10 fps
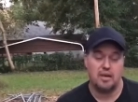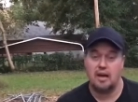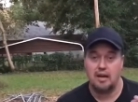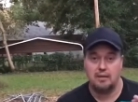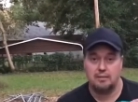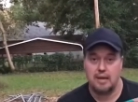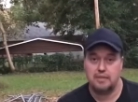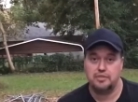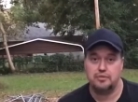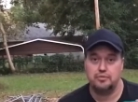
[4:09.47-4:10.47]
I
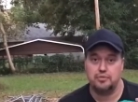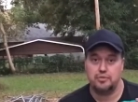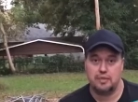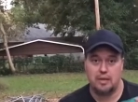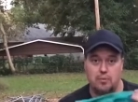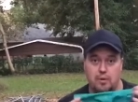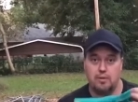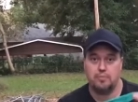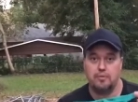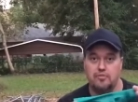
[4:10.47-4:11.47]
choose like
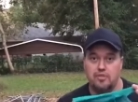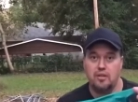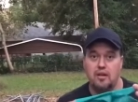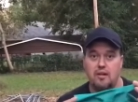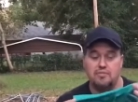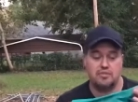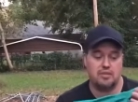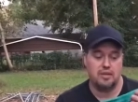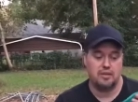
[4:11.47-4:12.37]
waterproof gloves.